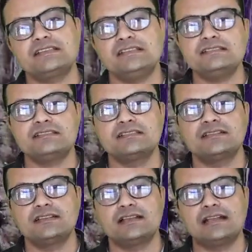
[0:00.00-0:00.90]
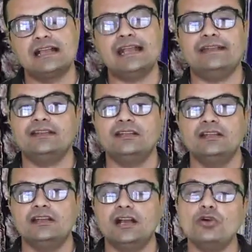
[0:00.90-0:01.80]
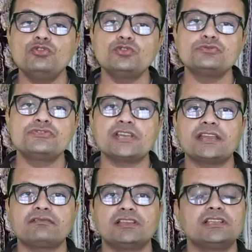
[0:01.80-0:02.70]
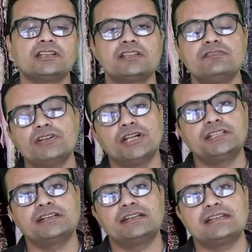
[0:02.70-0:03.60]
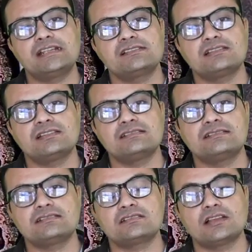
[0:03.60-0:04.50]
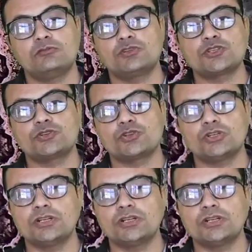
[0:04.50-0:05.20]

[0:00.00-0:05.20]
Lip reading: series and how to check whether a given alternating series is convergent or